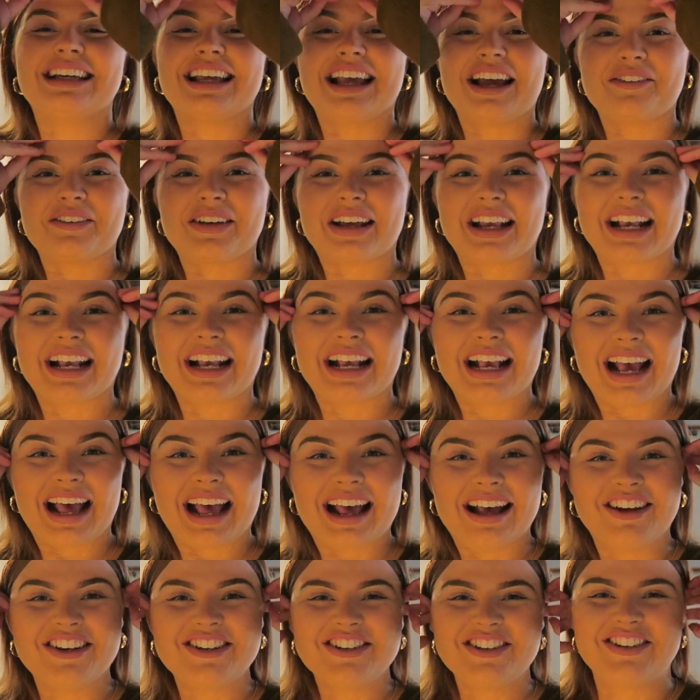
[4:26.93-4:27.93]
Yeah,
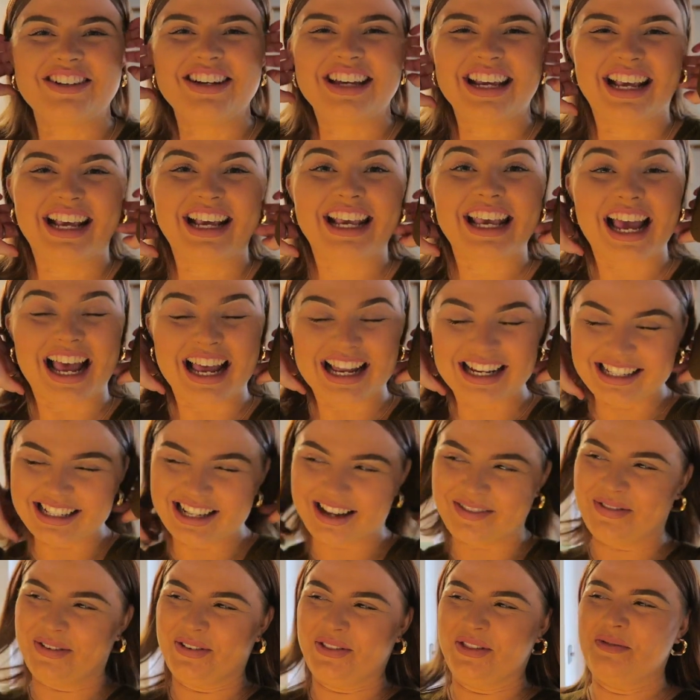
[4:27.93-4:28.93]
we
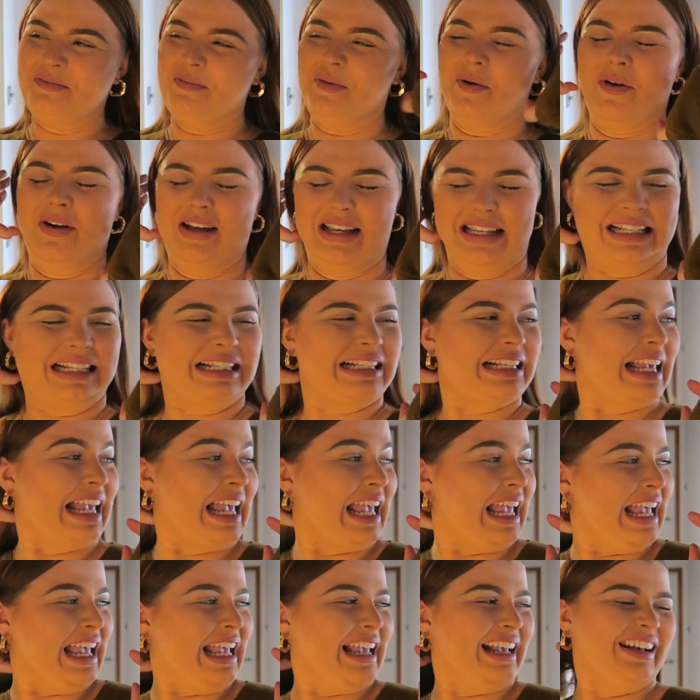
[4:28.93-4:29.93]
ganged up on the boys.
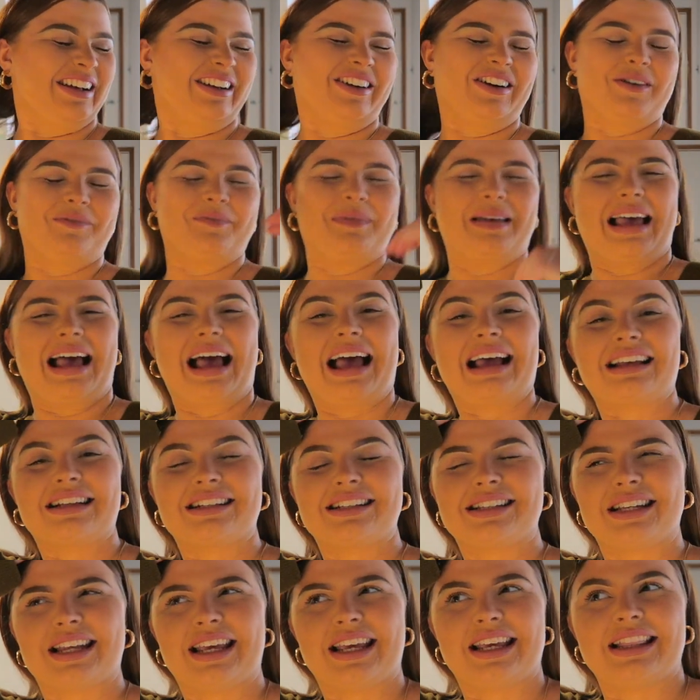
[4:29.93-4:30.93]
Got a bit
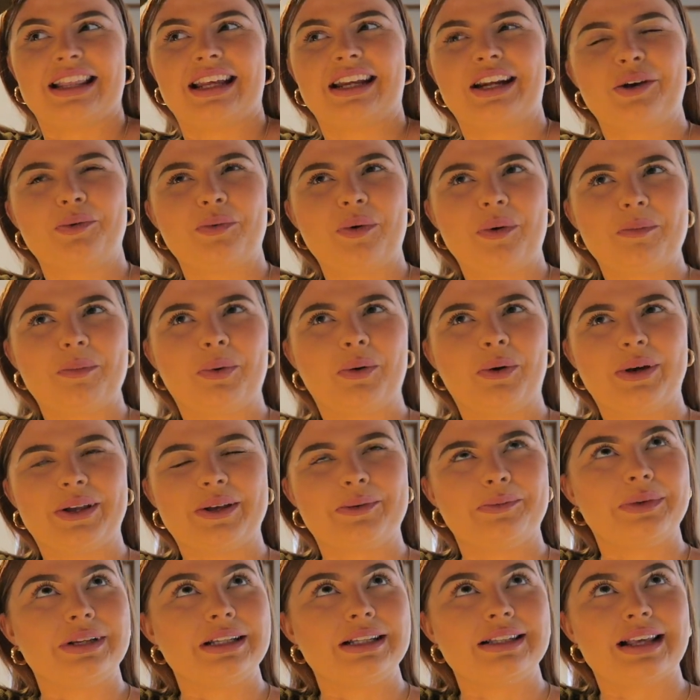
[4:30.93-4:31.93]
angsty and then at one
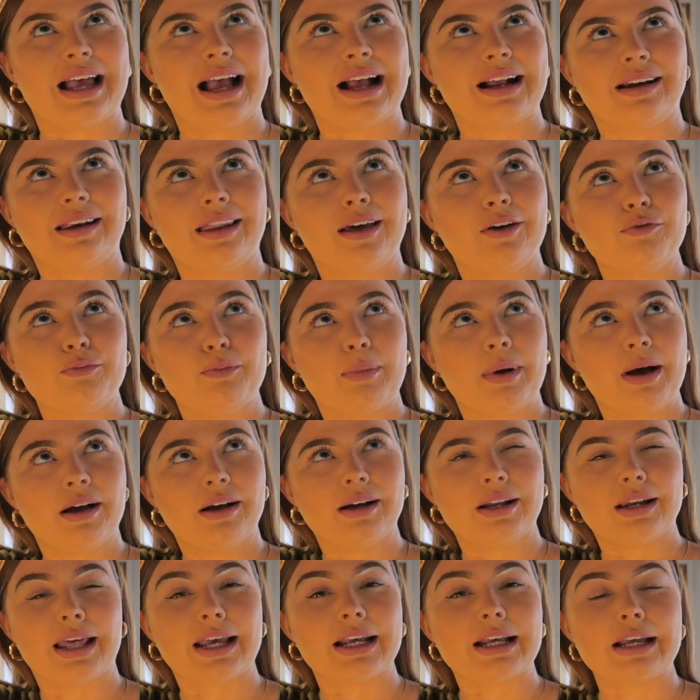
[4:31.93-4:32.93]
point we sang Love
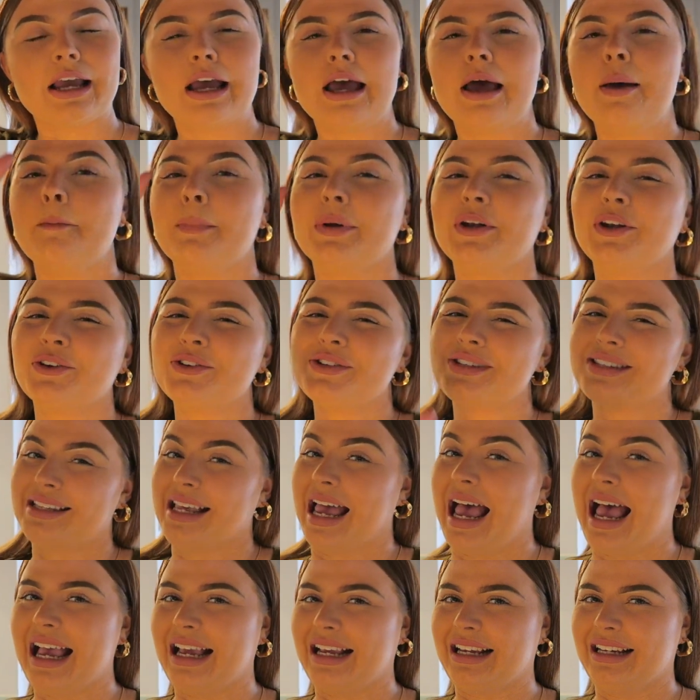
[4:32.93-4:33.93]
Bug, like, but not
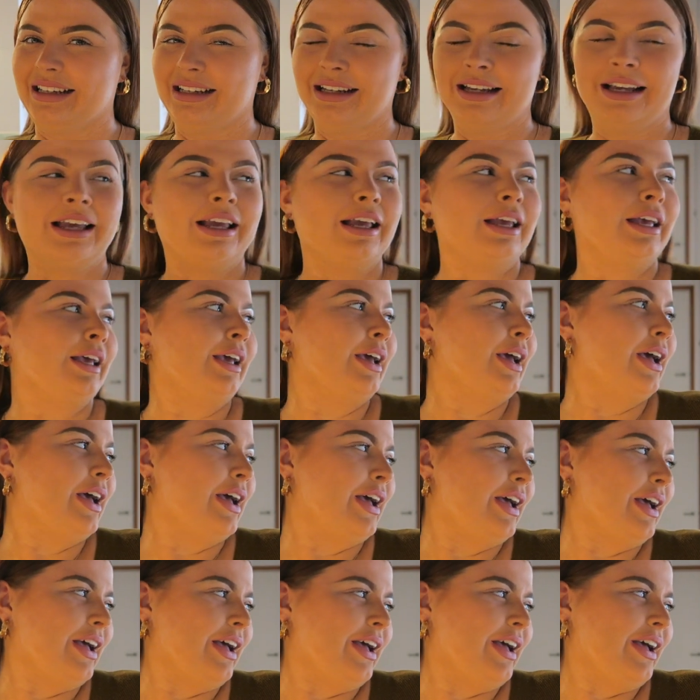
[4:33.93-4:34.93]
sang.
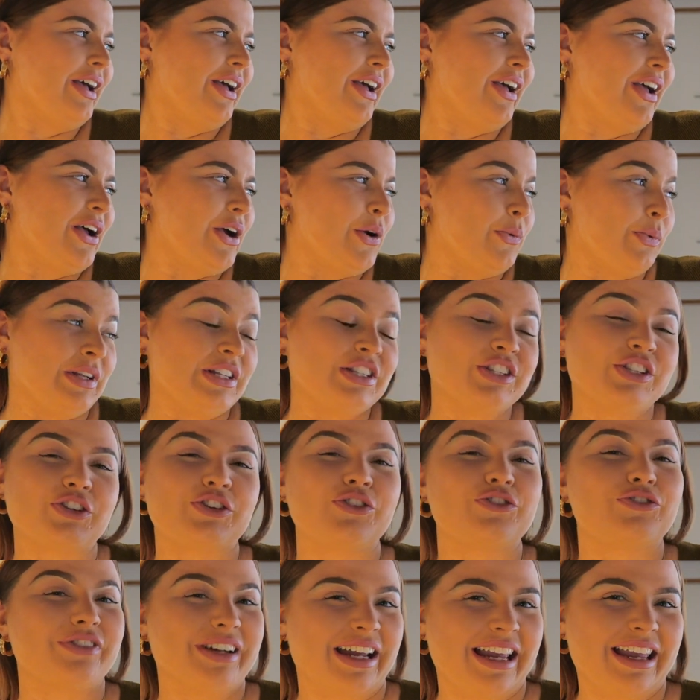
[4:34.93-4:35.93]
We
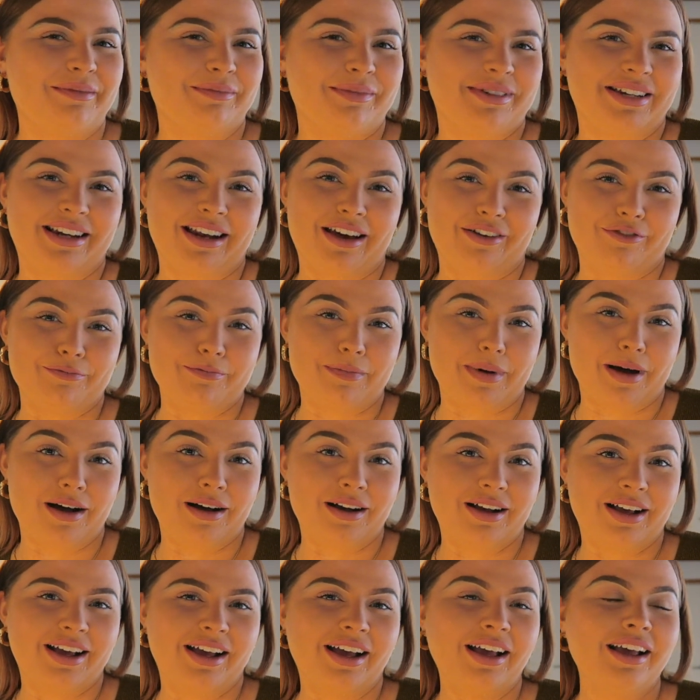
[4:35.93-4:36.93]
screamed Love
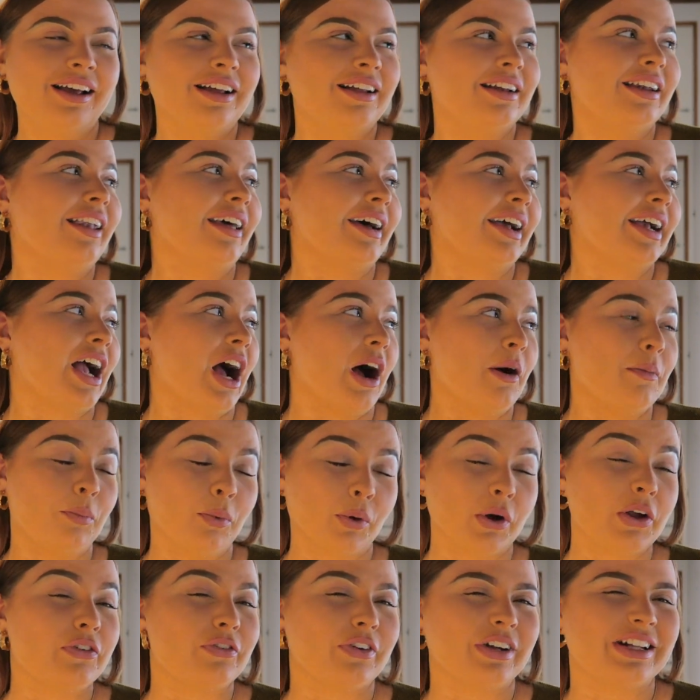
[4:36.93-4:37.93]
Bug. Like, our
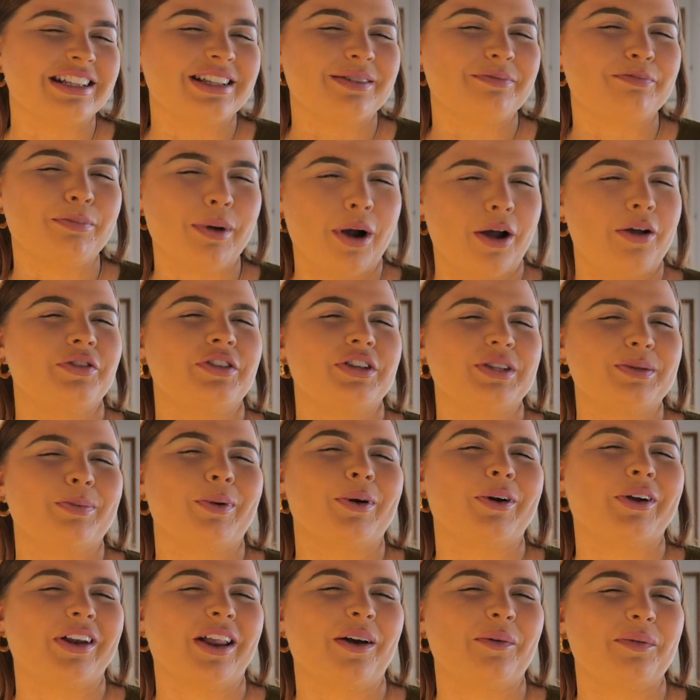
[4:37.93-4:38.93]
boyfriends had both just
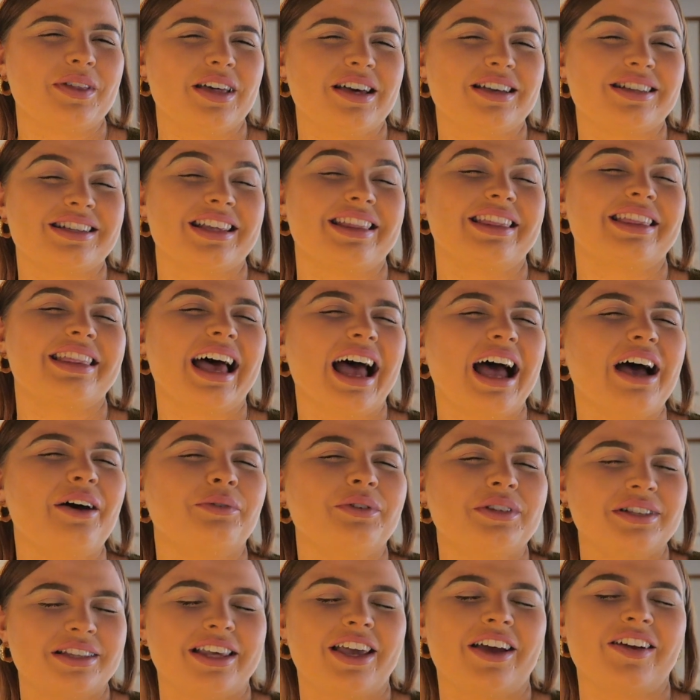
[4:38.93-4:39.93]
broken up with us and
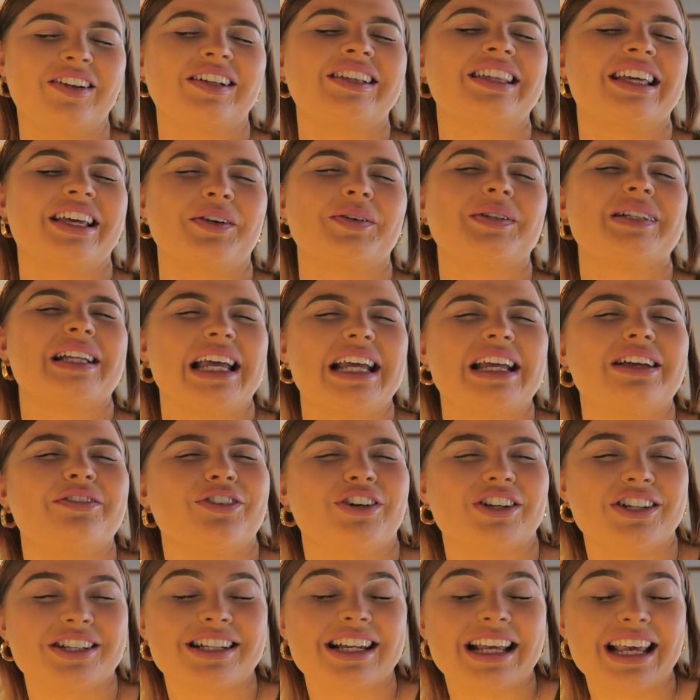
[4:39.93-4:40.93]
that was the only thing it would take
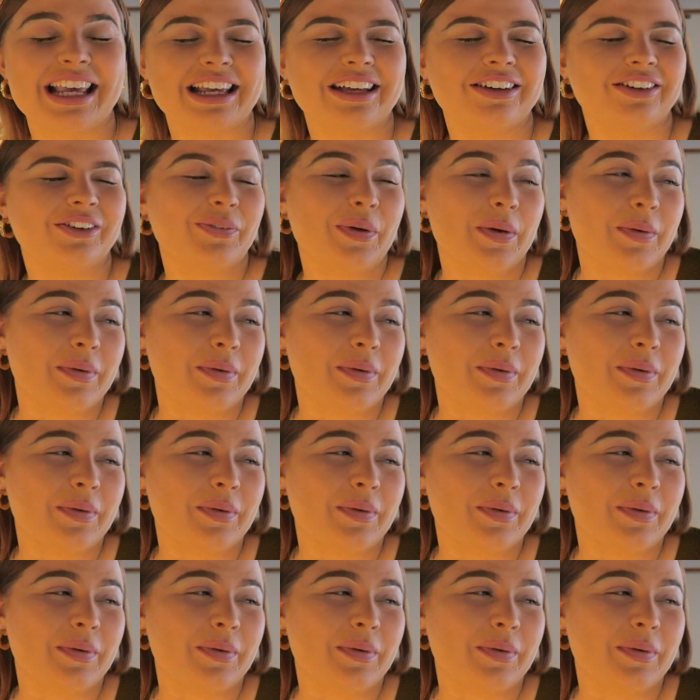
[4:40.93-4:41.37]
for us to heal.